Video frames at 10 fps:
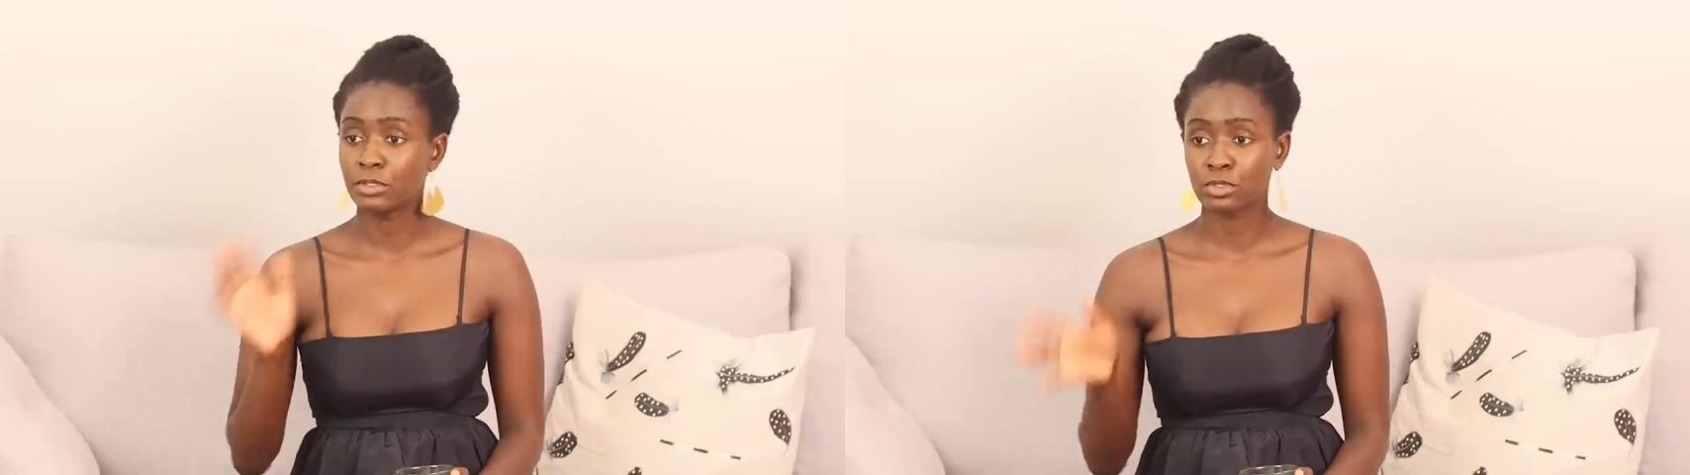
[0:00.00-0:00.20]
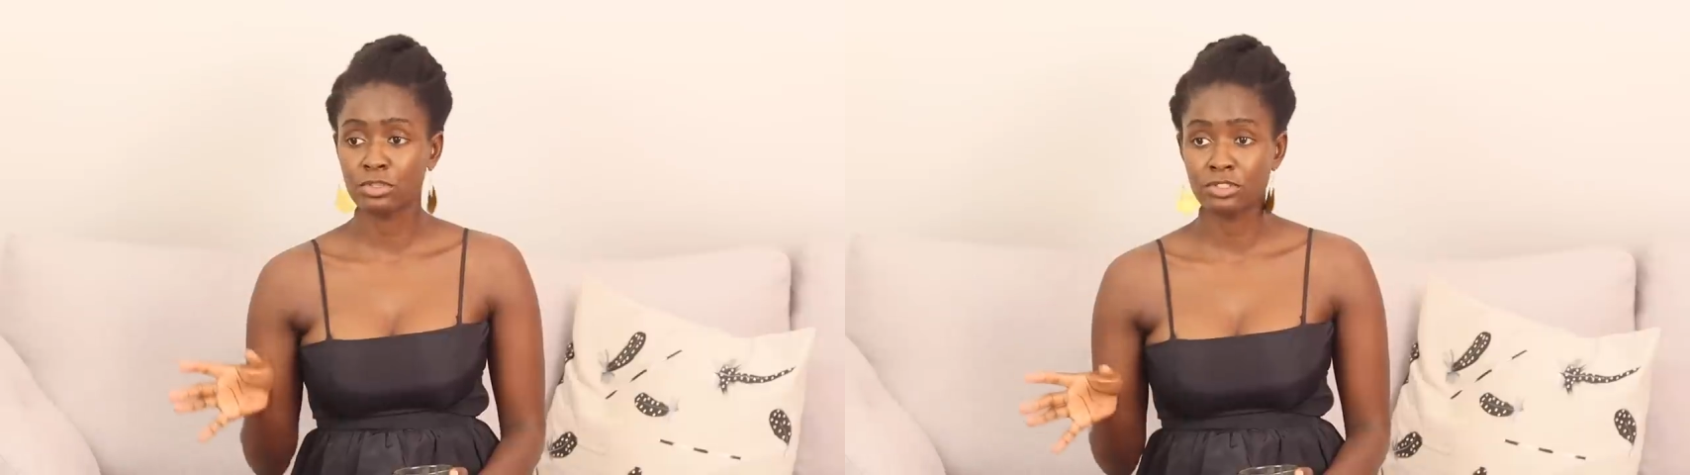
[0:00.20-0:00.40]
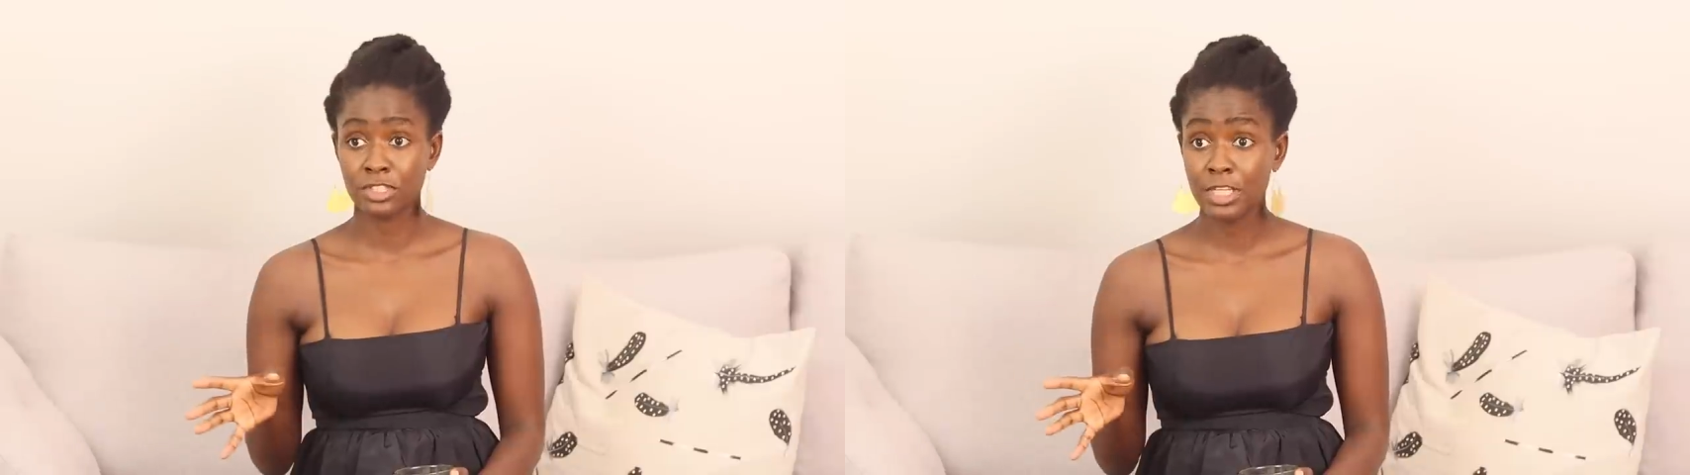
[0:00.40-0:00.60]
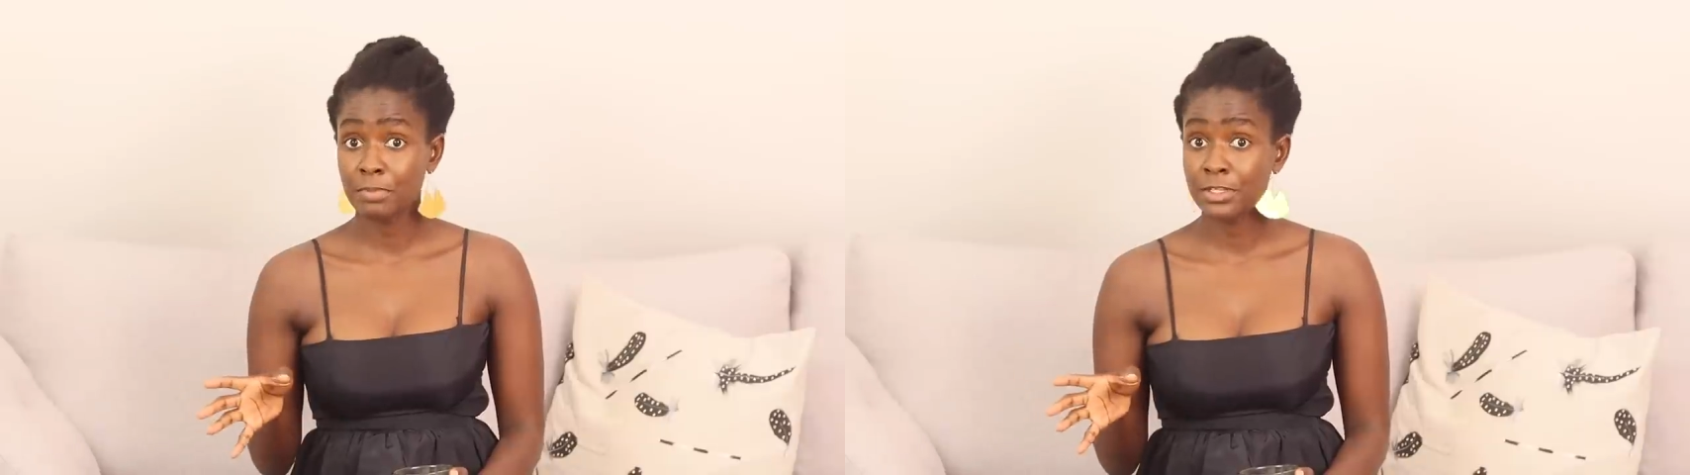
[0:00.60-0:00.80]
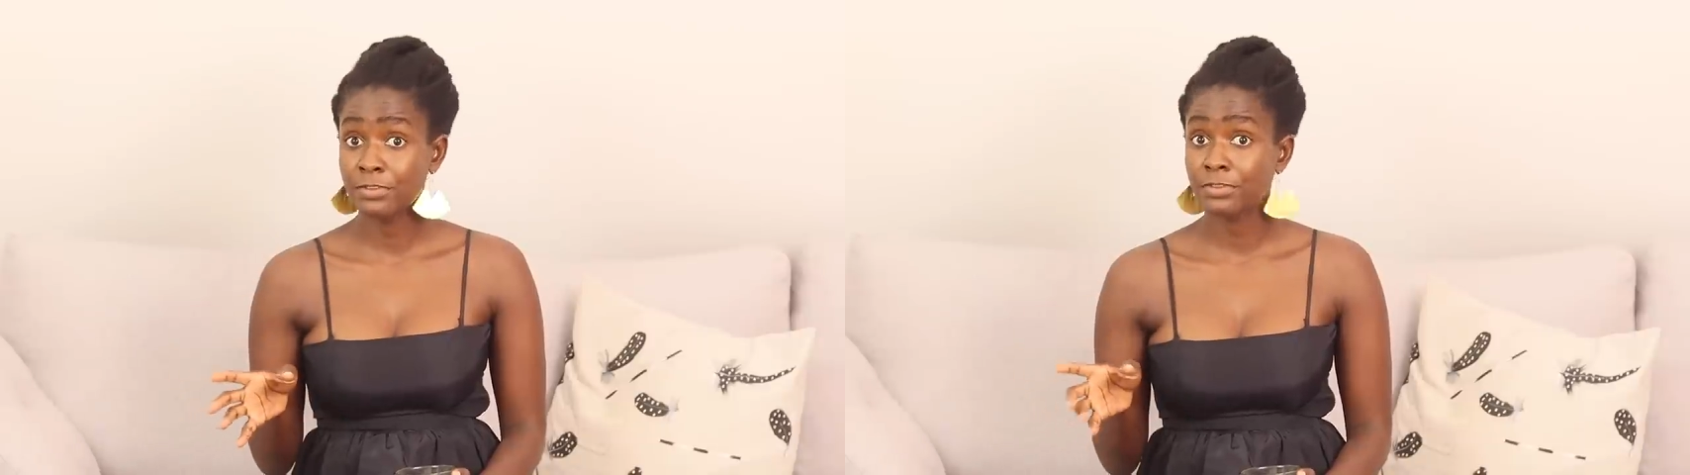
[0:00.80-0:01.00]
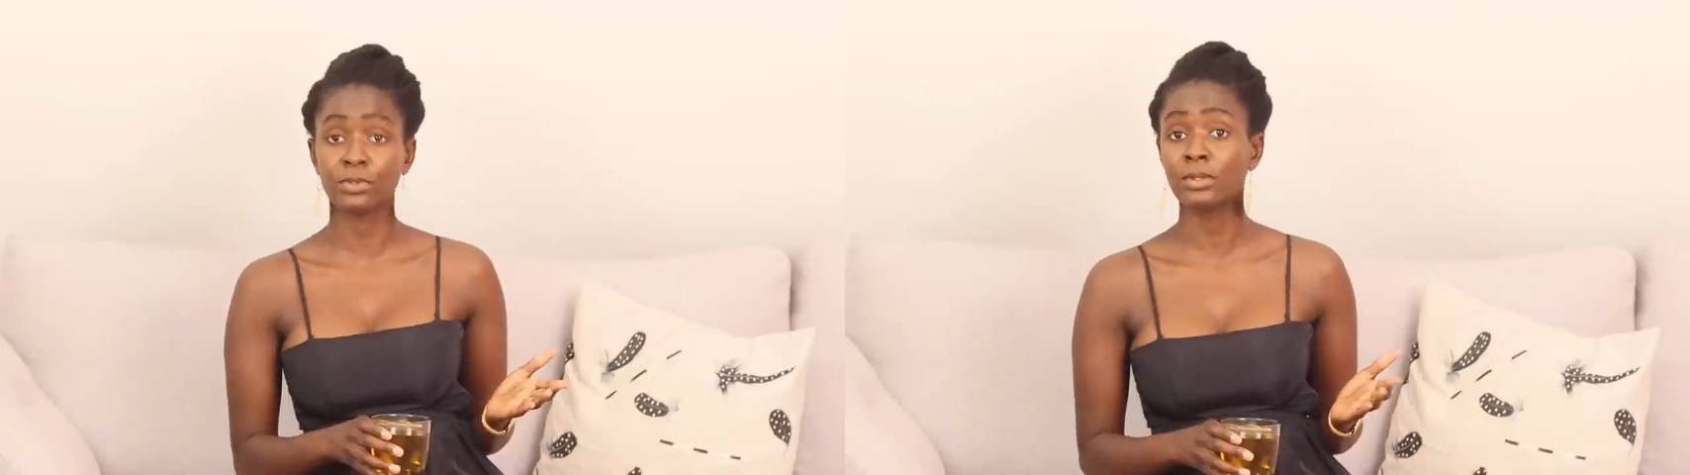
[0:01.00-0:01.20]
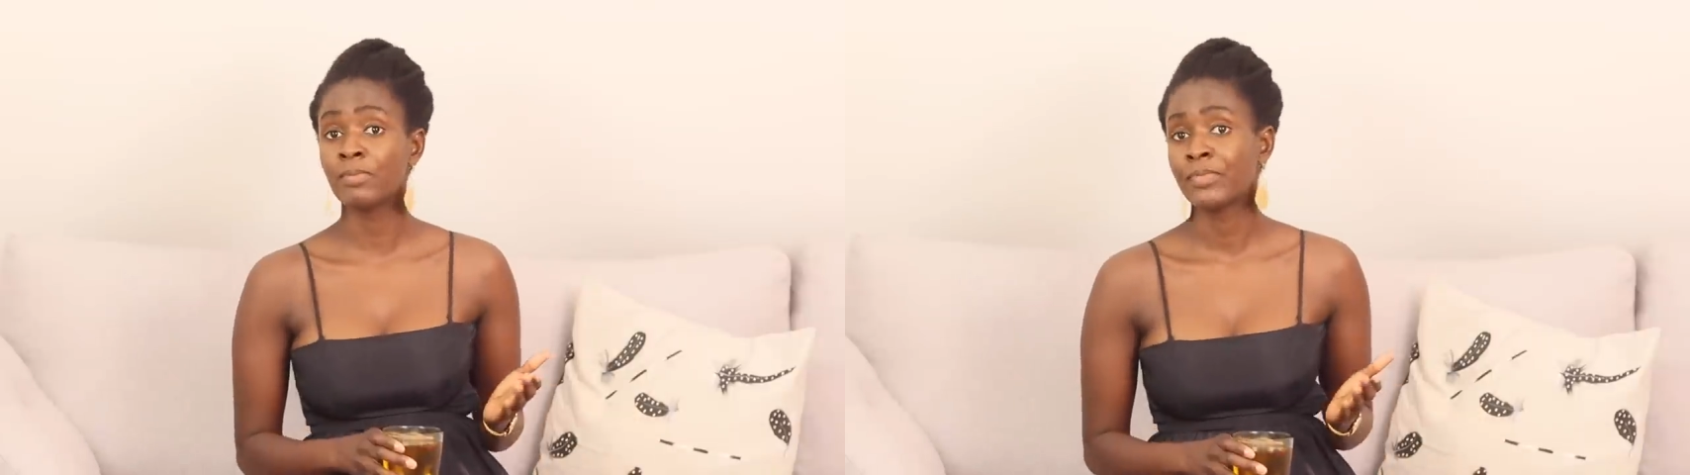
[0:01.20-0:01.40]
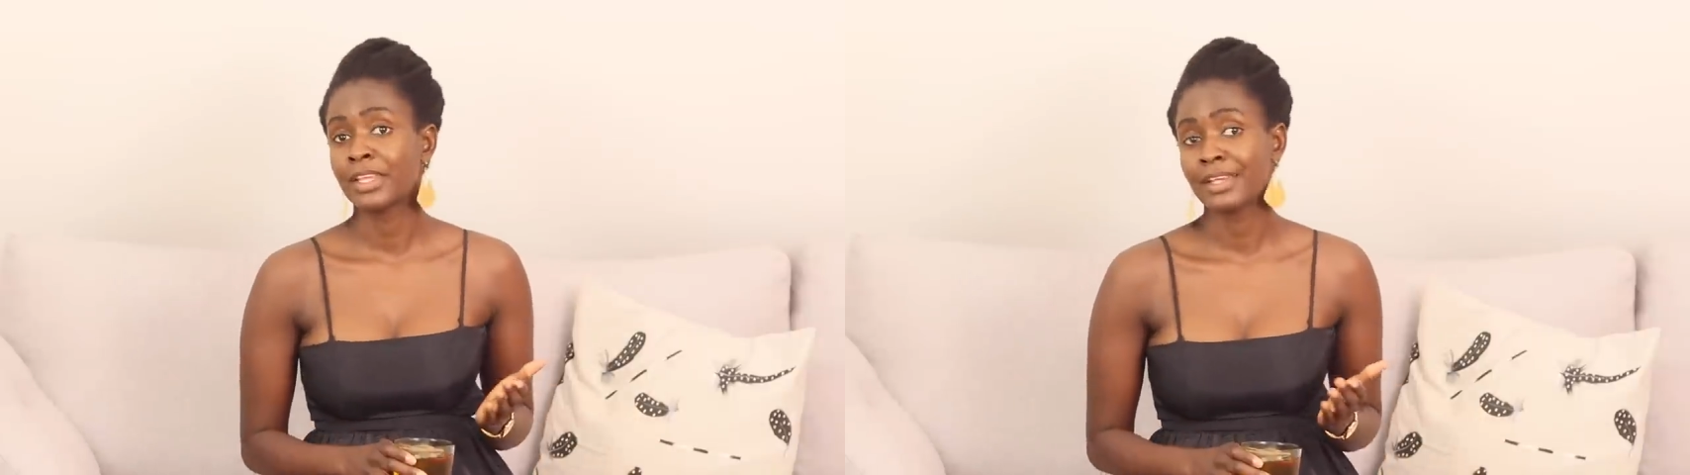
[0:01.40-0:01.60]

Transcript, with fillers: use contraceptive. Oh,